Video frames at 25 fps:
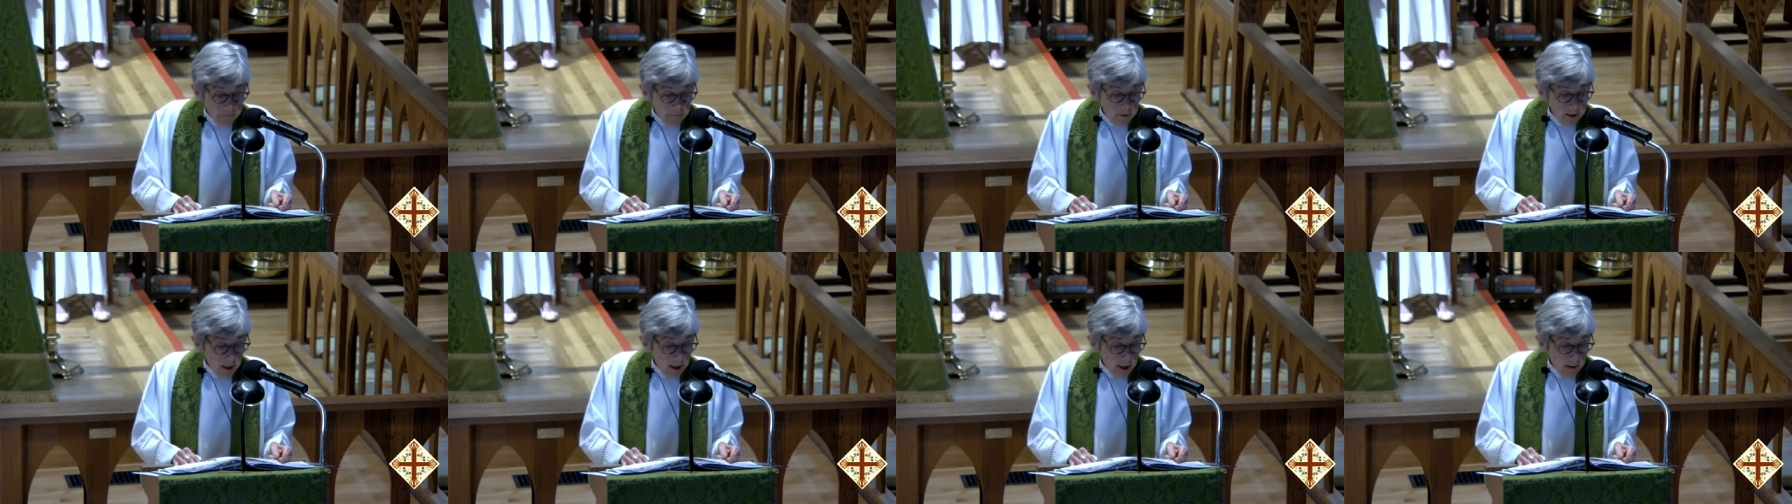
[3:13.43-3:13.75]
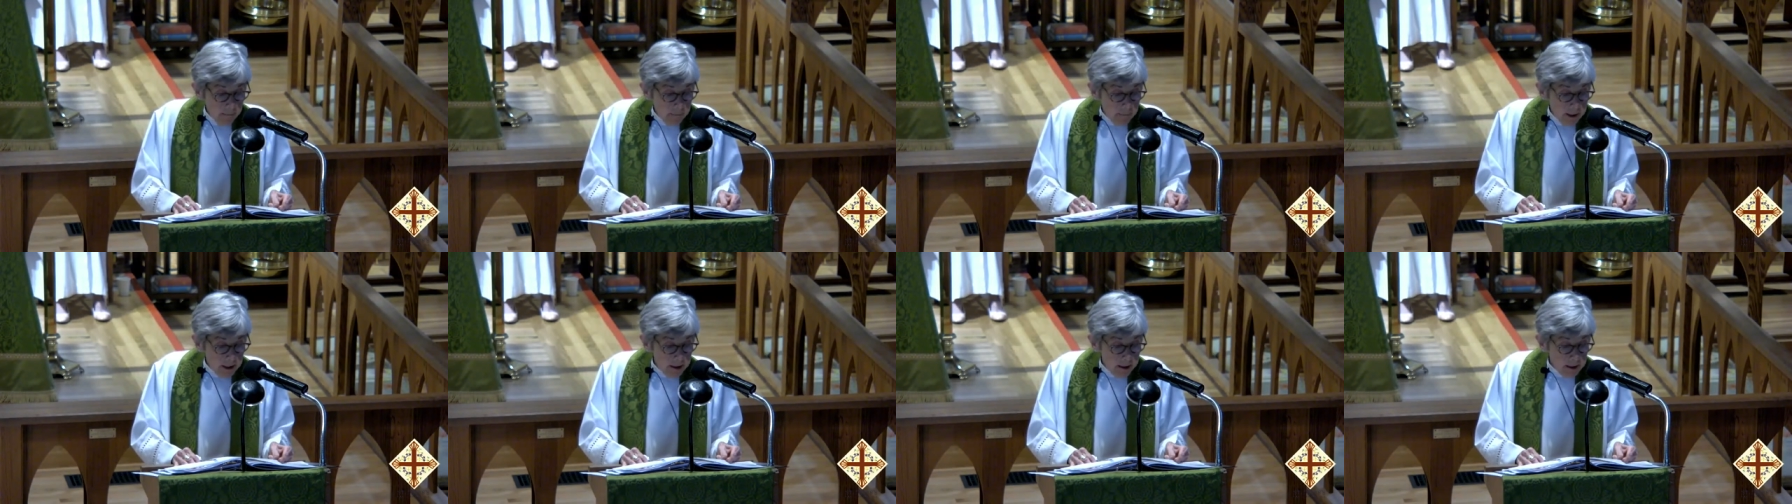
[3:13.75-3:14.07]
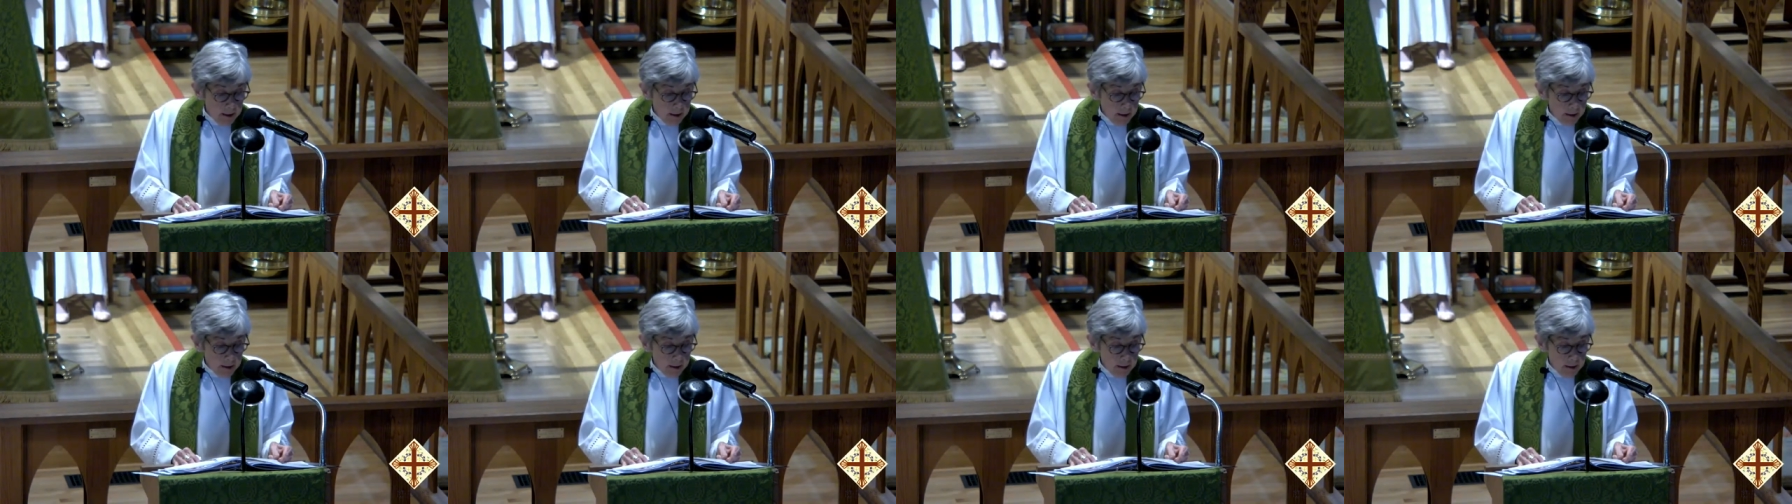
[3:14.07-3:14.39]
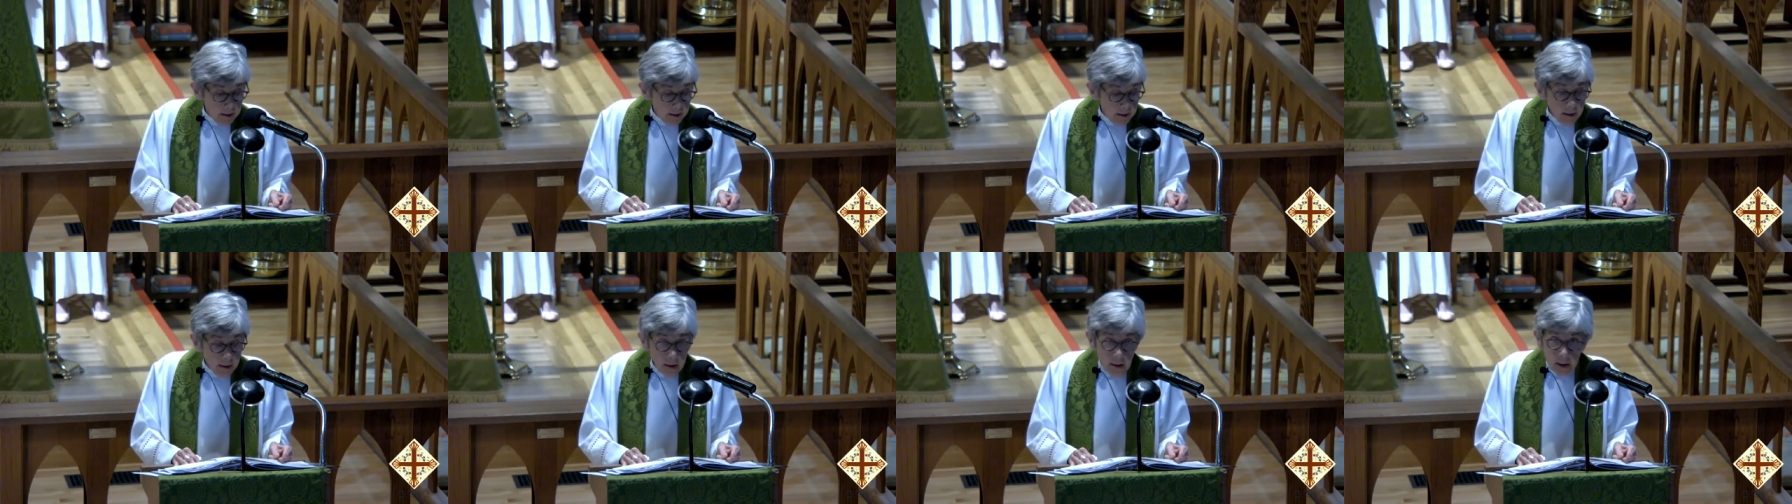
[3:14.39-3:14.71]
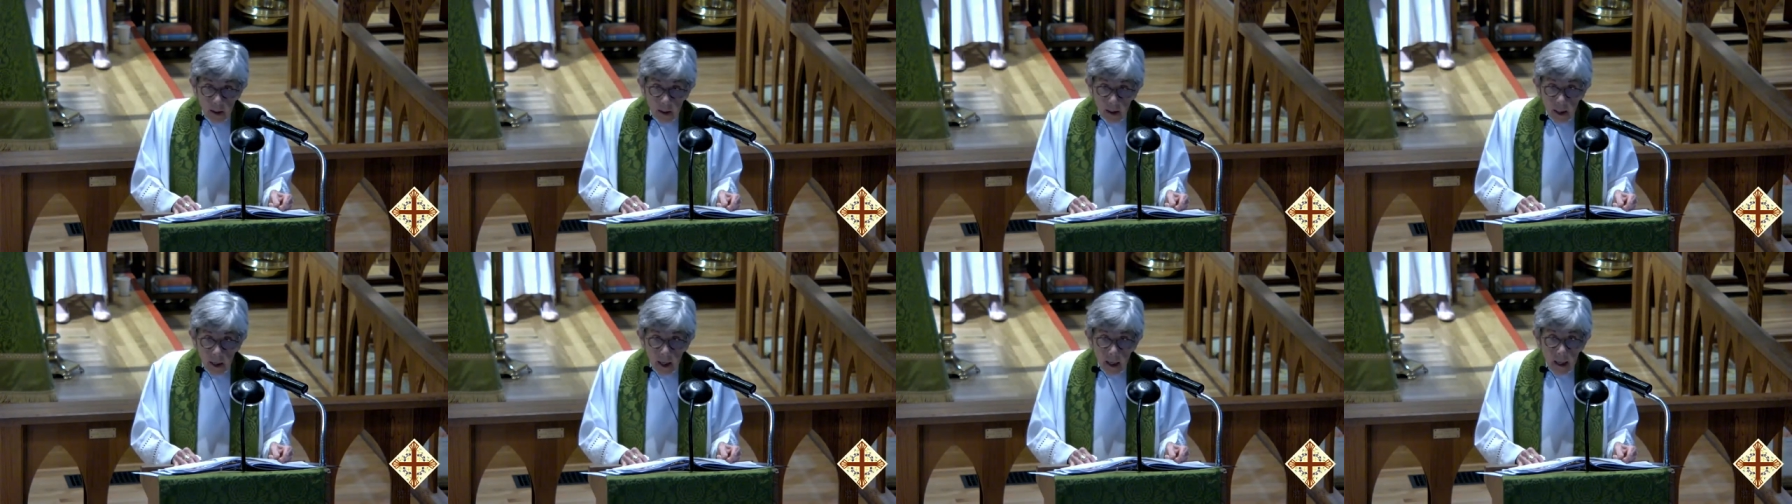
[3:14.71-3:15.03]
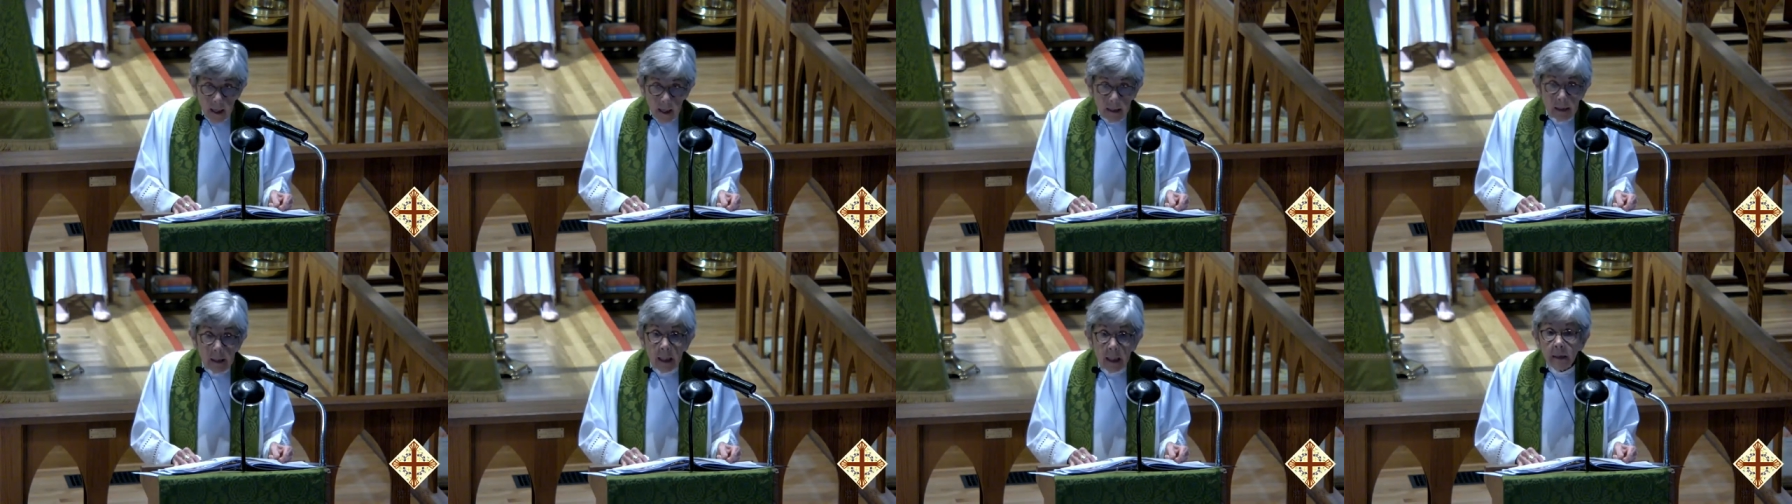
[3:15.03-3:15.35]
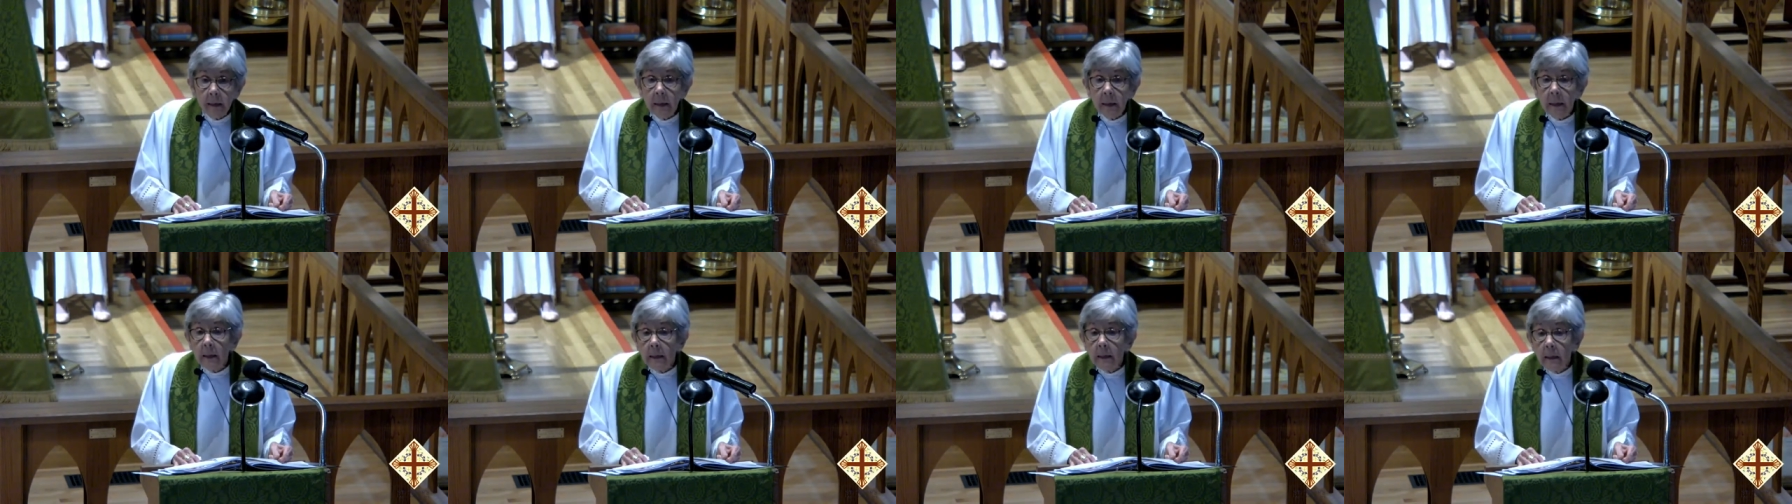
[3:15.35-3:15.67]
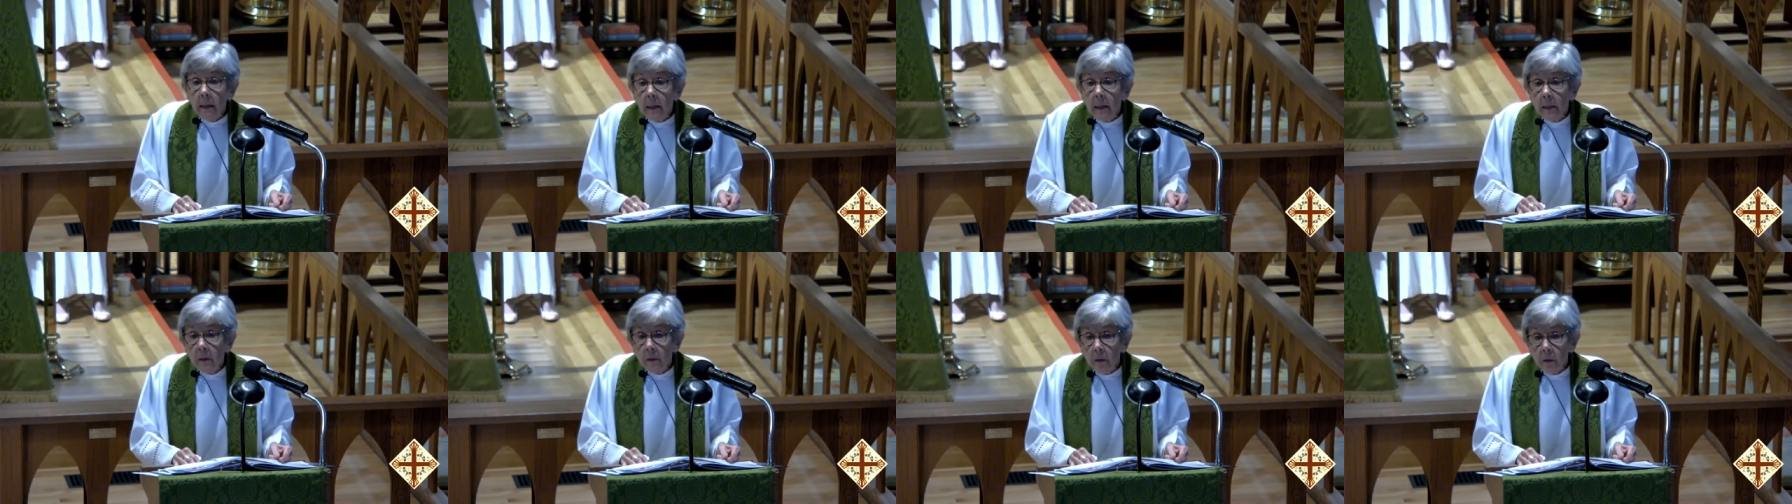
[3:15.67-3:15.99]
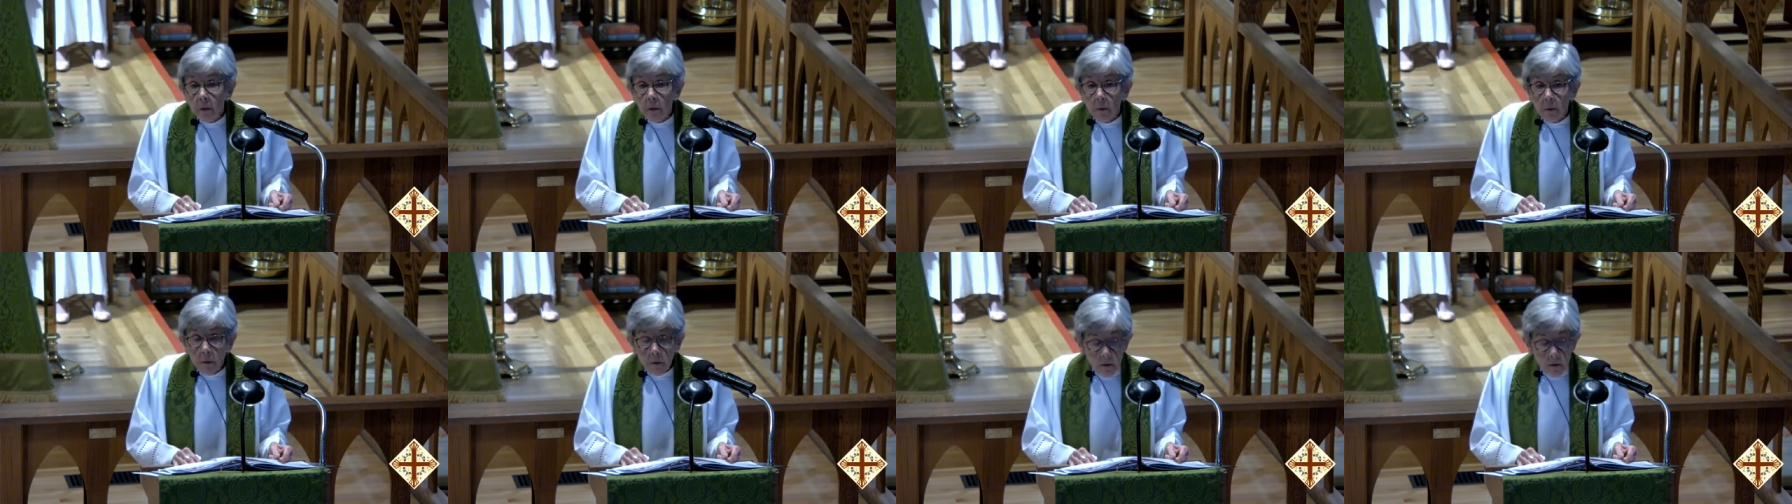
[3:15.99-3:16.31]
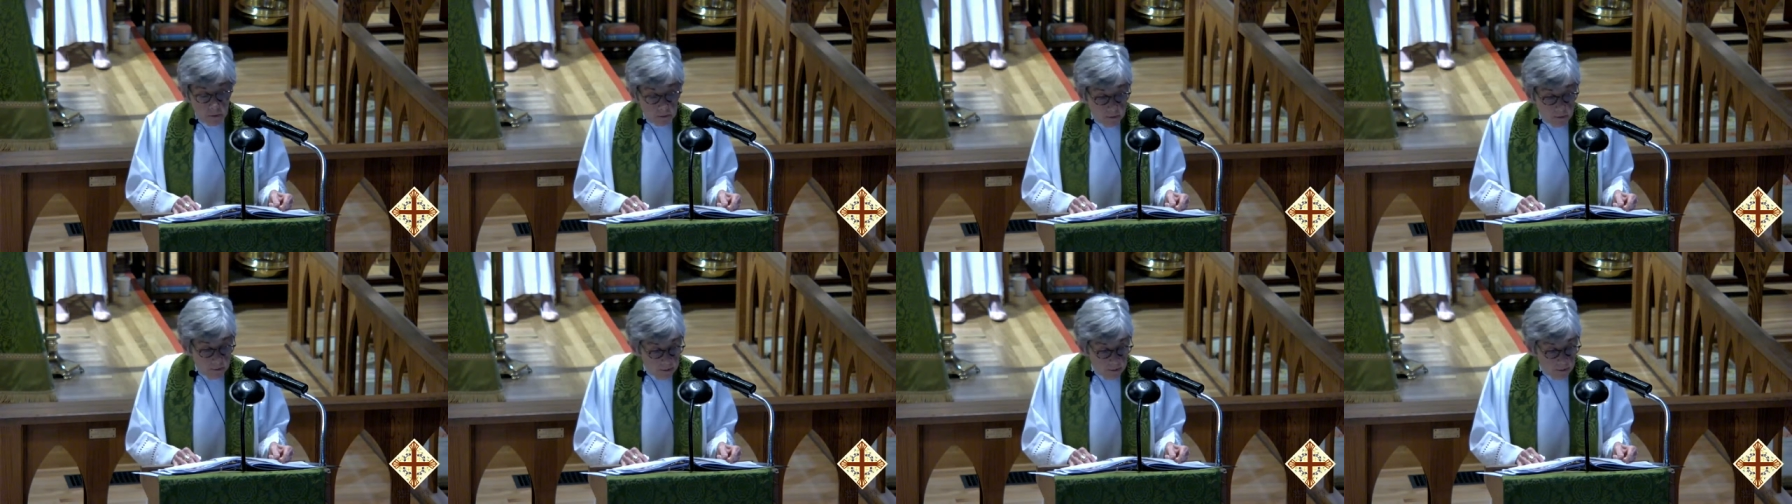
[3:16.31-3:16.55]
comments, and then the teachers